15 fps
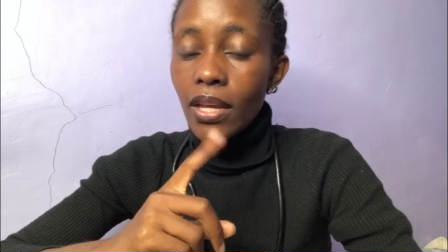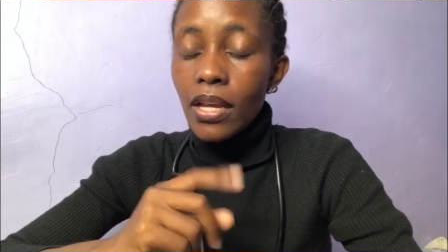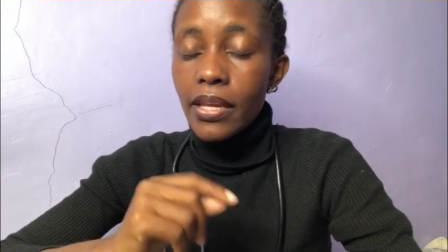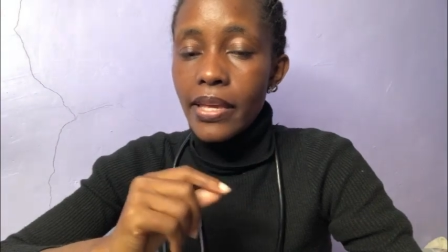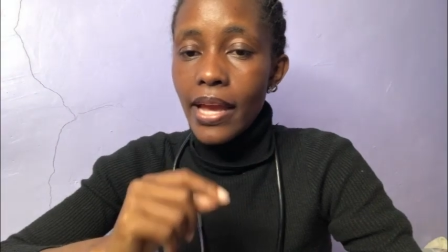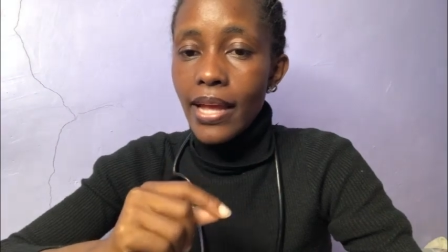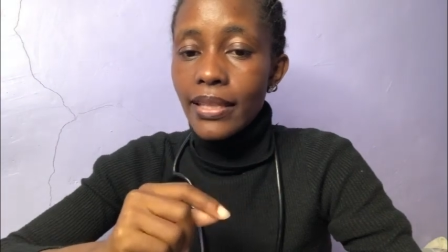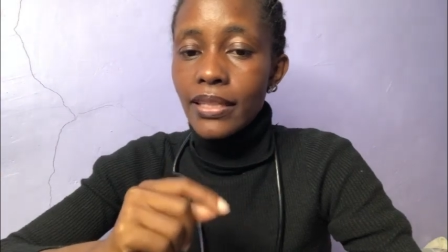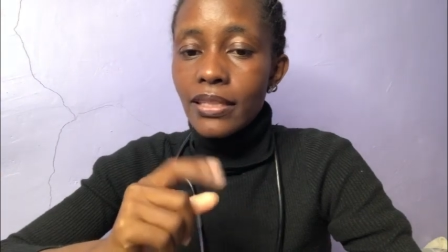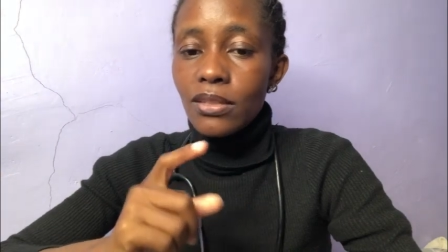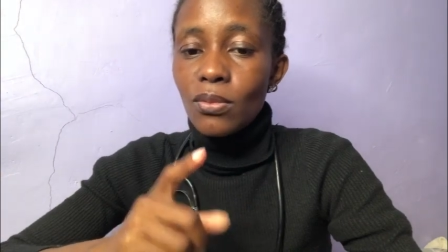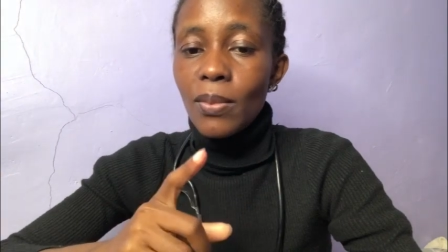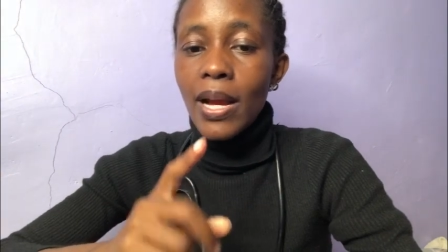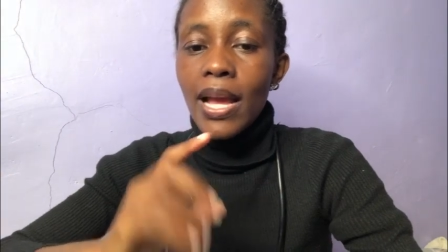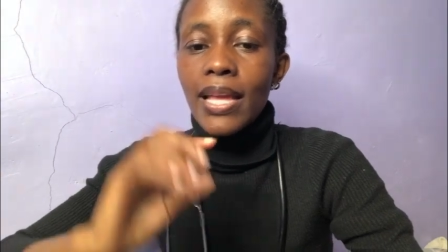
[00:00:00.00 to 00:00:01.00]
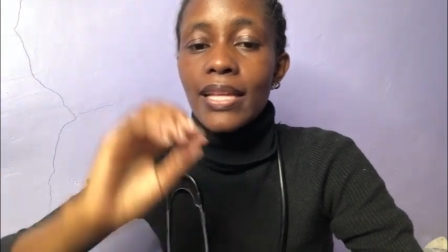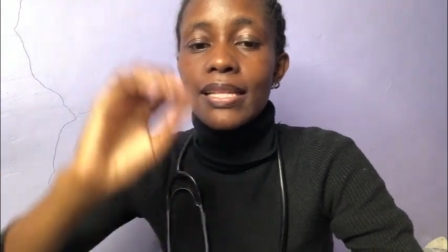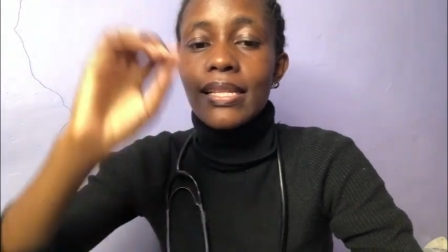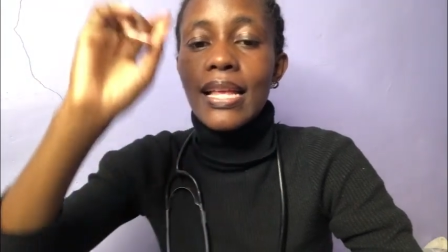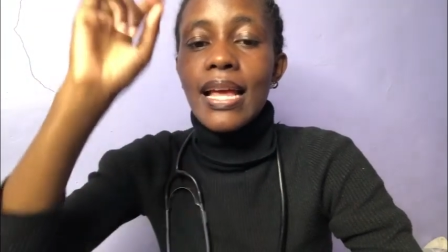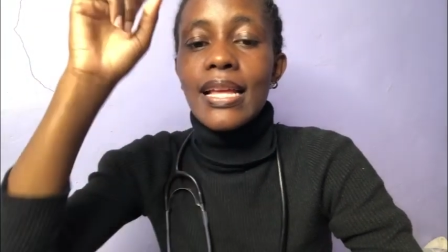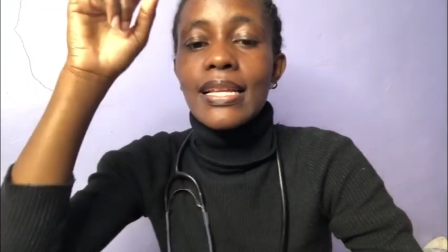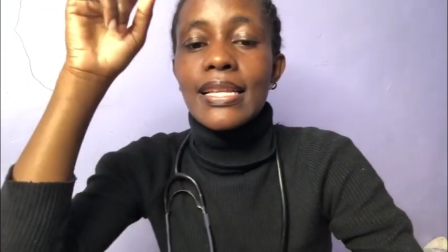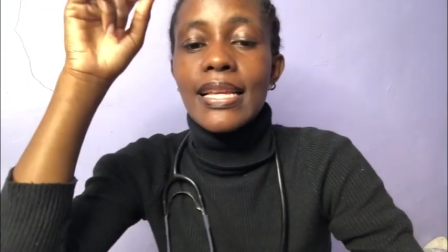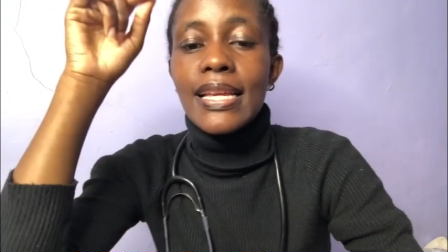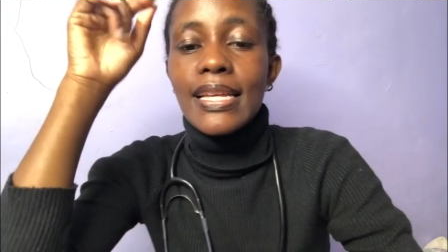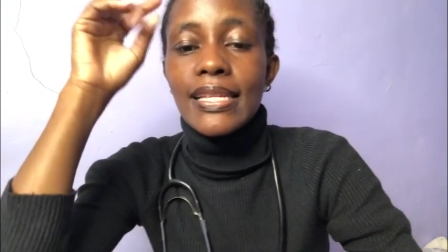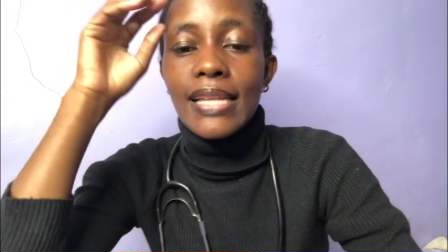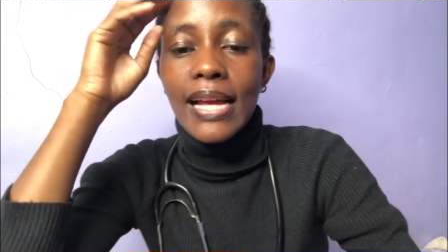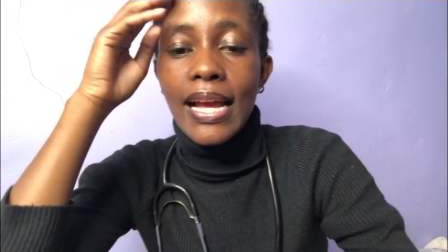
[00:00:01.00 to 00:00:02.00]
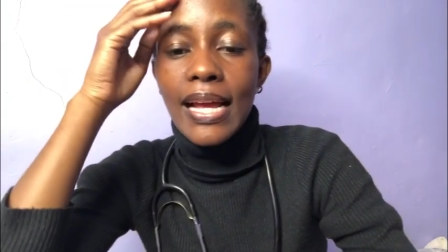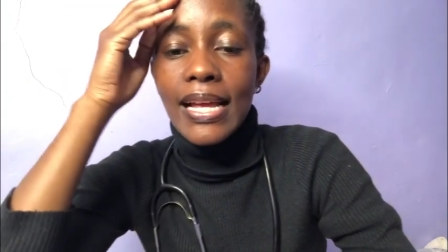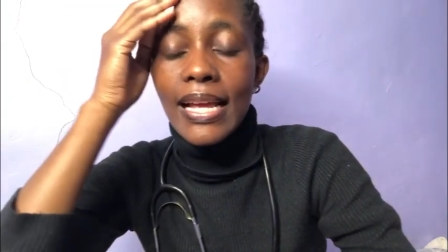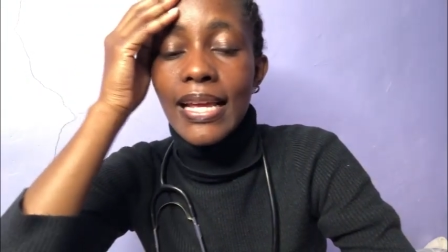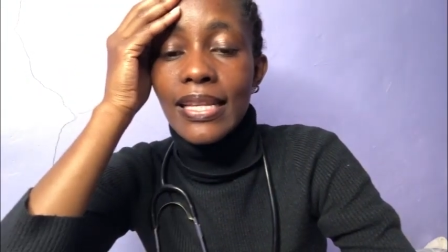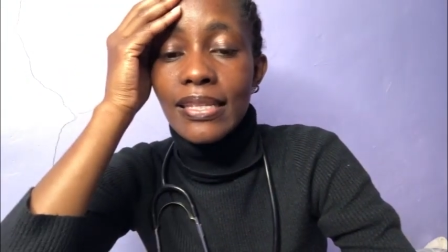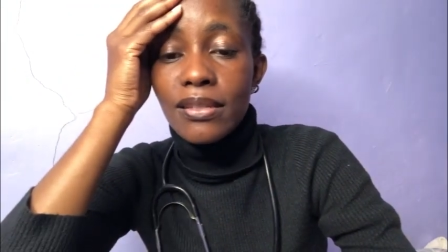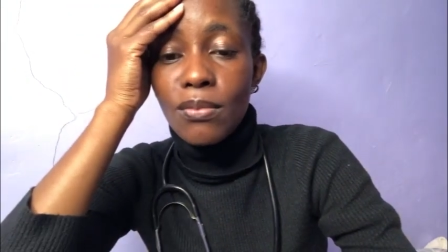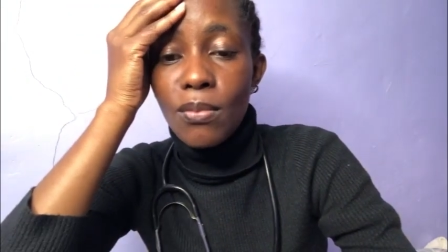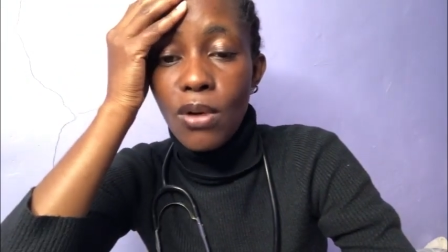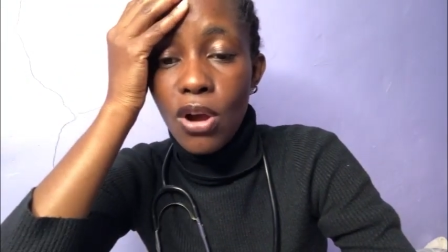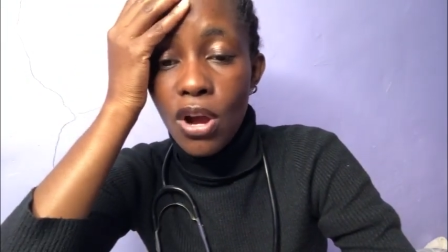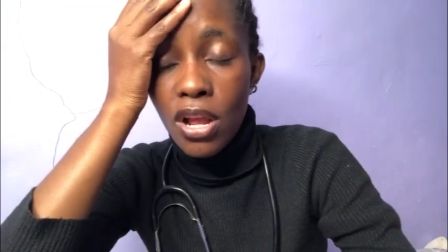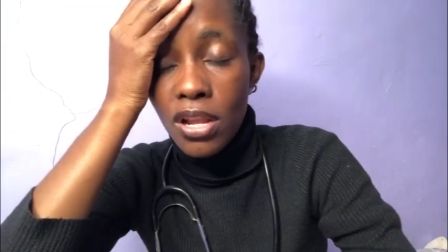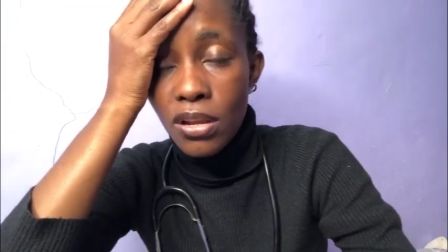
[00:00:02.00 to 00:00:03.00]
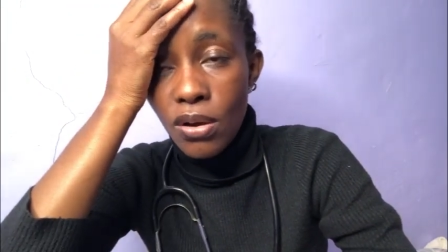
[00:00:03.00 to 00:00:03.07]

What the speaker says: Yeah, the tumor is small,